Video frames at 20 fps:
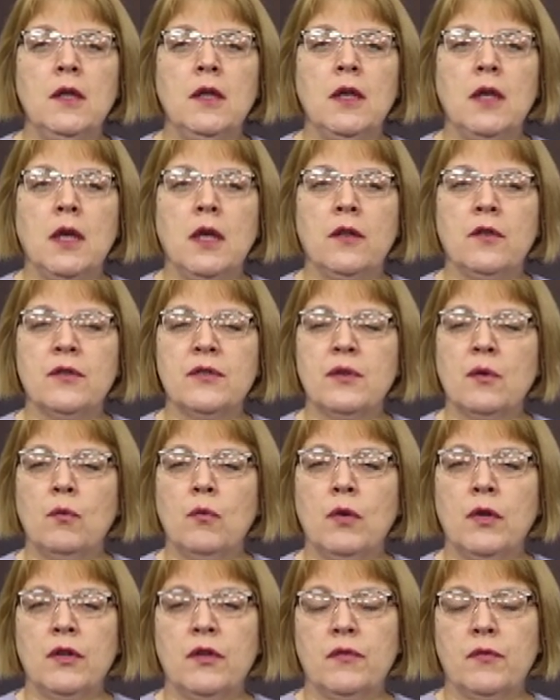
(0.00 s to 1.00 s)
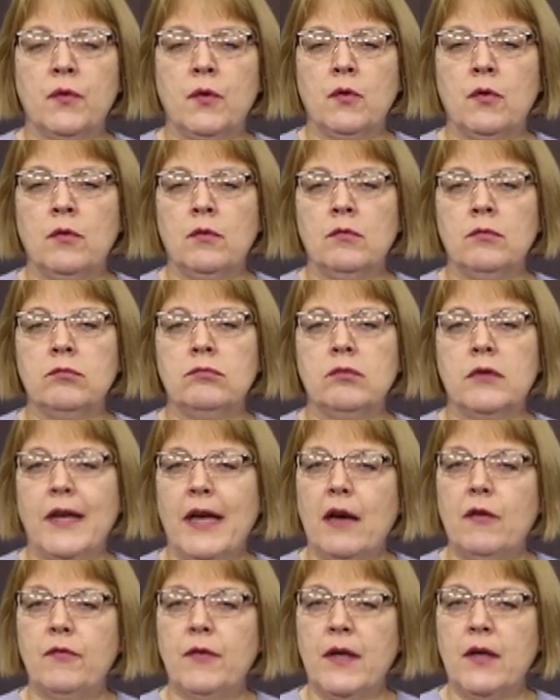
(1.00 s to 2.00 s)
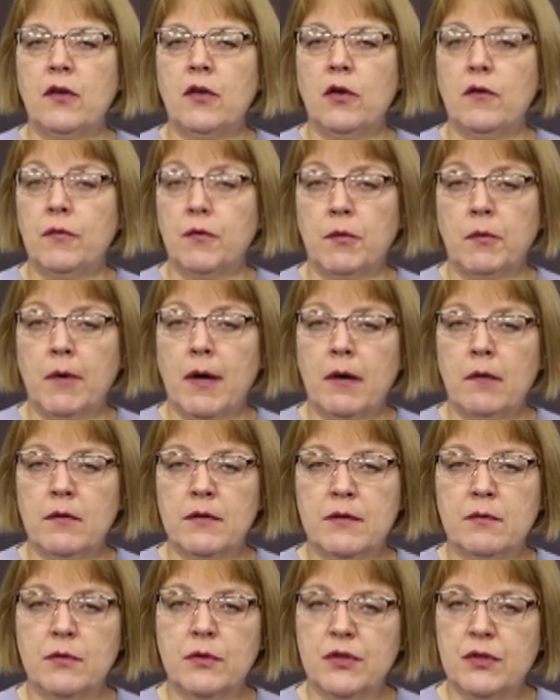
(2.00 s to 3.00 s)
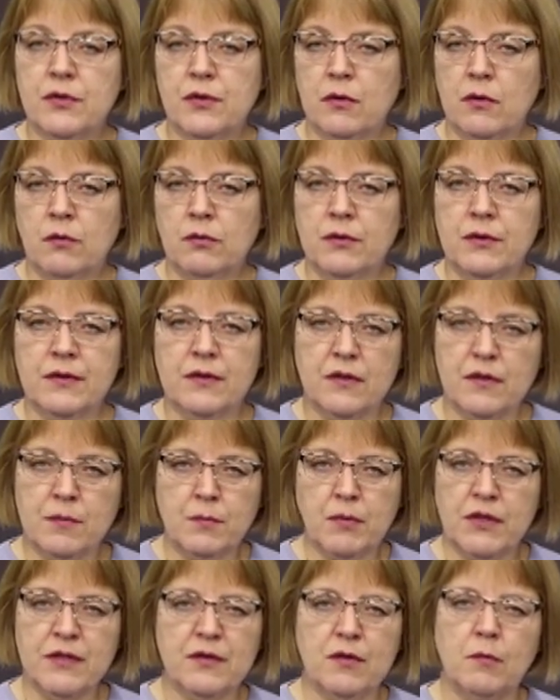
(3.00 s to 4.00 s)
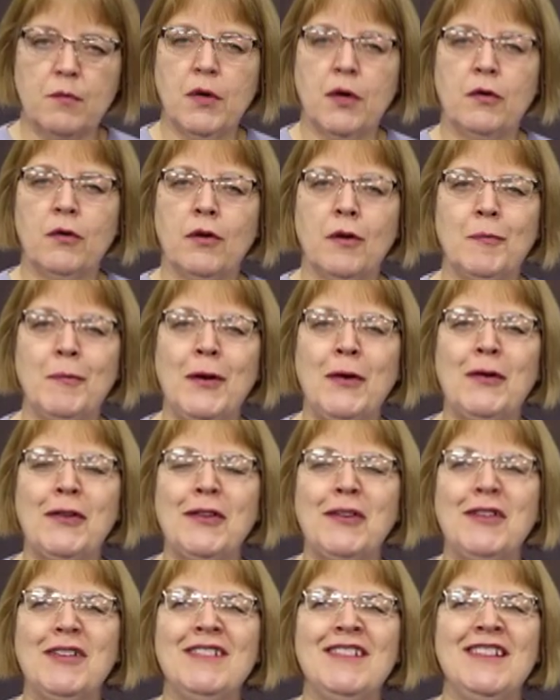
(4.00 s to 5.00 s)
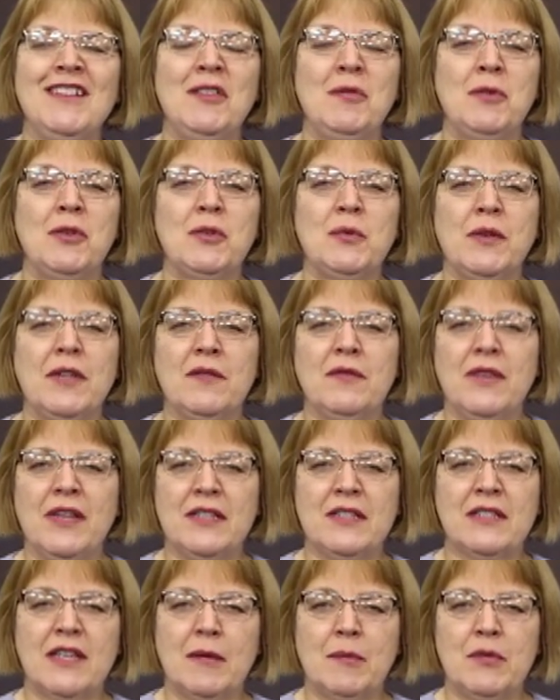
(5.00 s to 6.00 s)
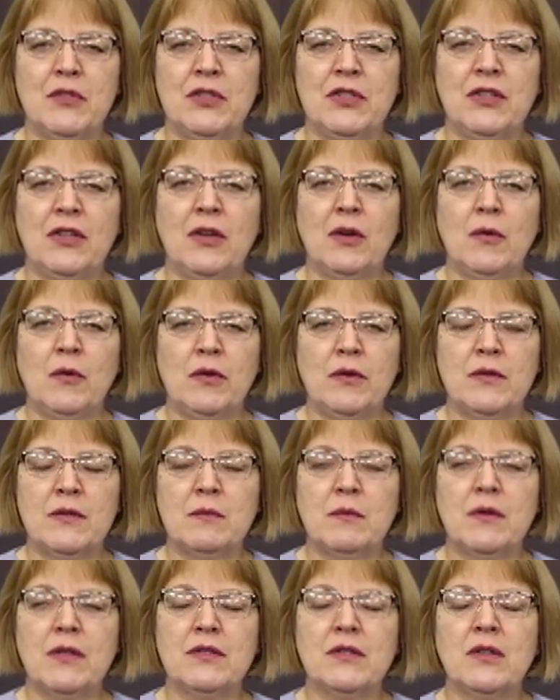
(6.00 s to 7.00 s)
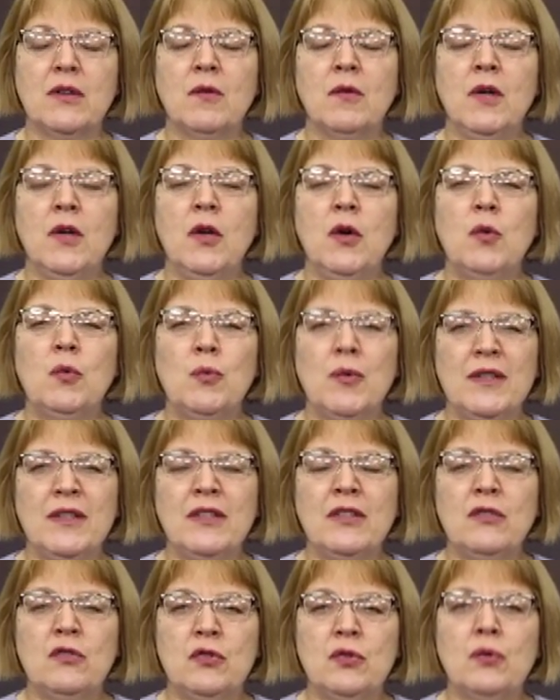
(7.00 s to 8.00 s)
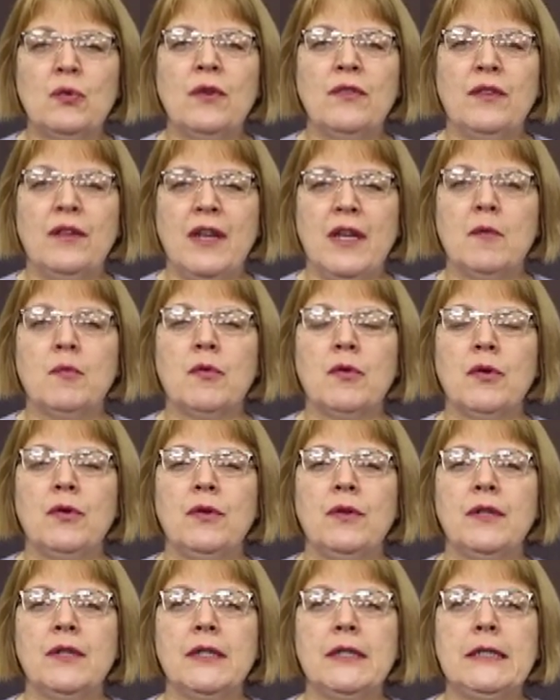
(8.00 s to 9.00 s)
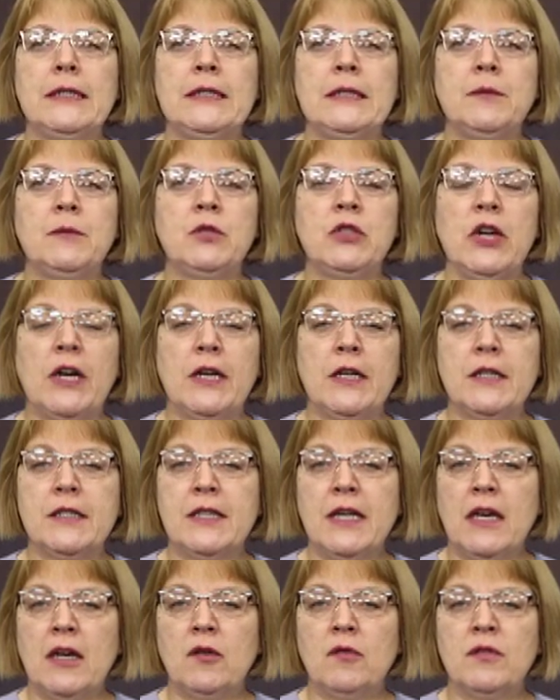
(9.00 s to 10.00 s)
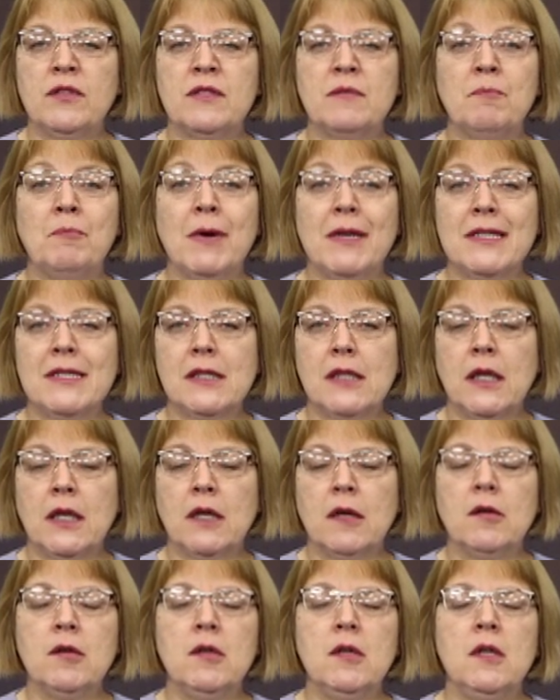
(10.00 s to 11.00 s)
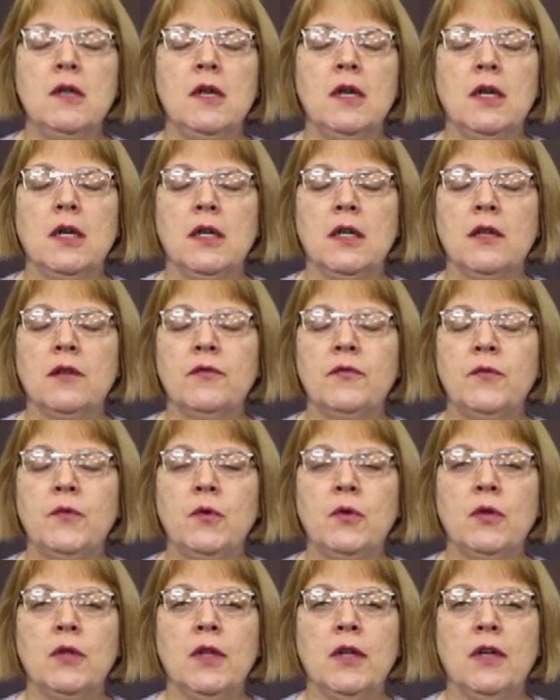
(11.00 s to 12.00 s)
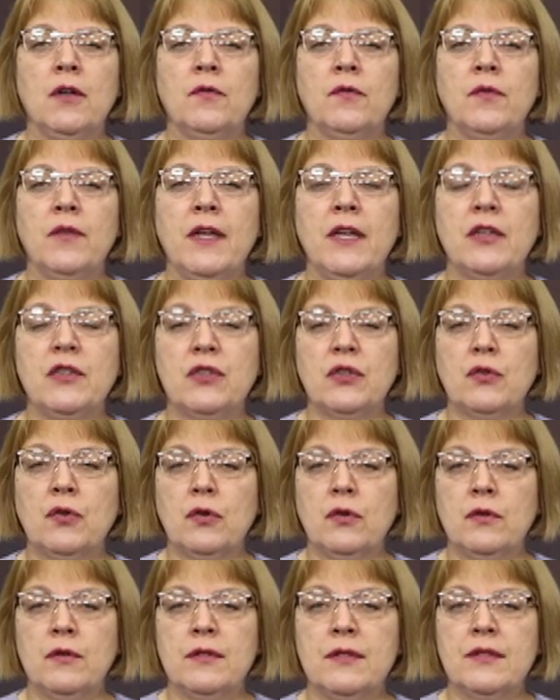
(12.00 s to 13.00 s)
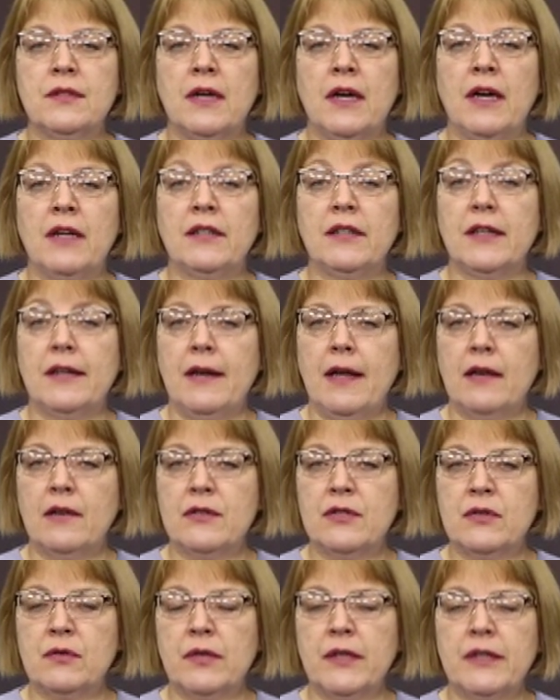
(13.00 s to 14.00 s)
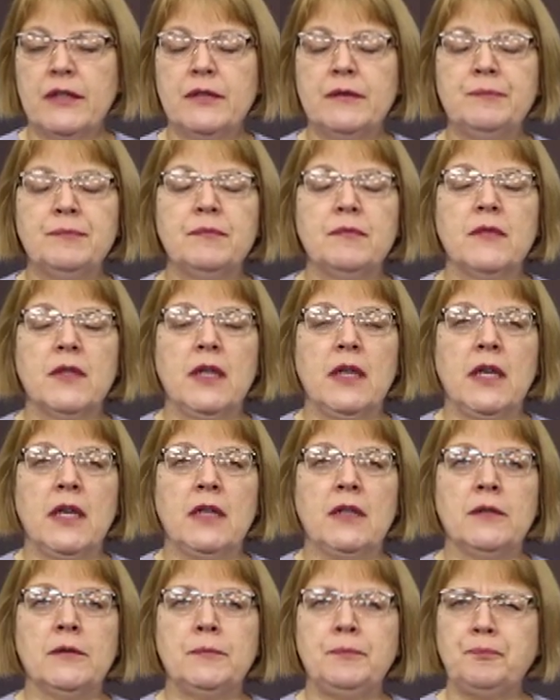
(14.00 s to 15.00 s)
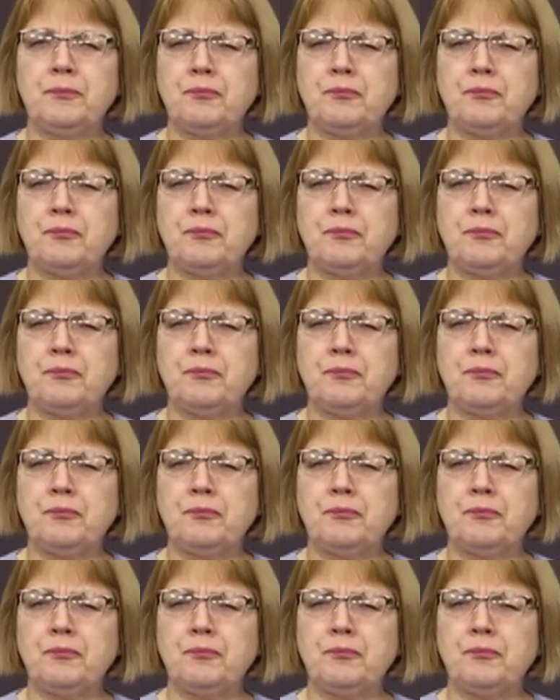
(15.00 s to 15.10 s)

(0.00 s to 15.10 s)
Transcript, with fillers: And there's a wonderful cafe called Ferrara's, which is the oldest espresso bar in America, which we have nice cappuccino or espresso really enjoy the neighborhood. Uh, Chinatown is bustling, uh, full of Asian goods on Canal Street, and